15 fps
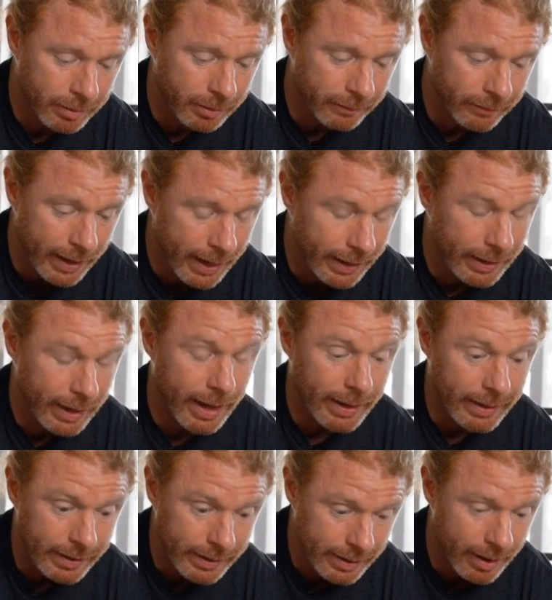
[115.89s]
provide
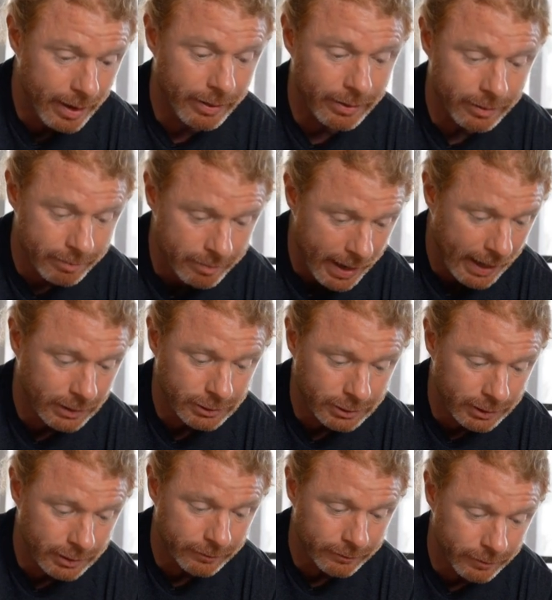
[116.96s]
another mansion